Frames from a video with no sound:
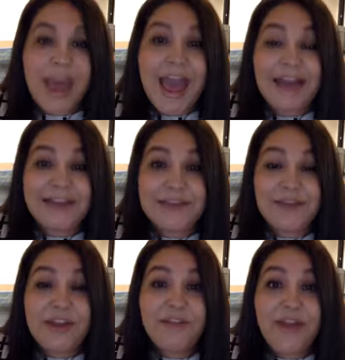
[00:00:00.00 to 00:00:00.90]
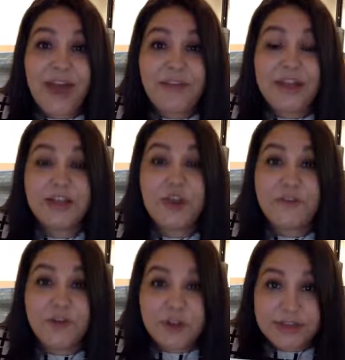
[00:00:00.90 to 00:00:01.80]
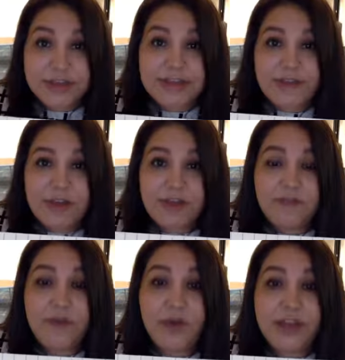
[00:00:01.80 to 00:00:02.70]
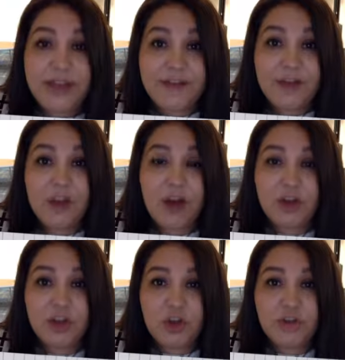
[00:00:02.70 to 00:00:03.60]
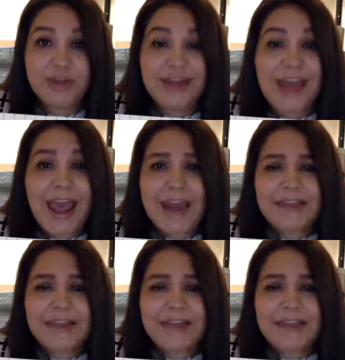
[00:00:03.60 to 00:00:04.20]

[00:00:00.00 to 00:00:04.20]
Activity 5 is our first activity for the 11 o'clock service, and it's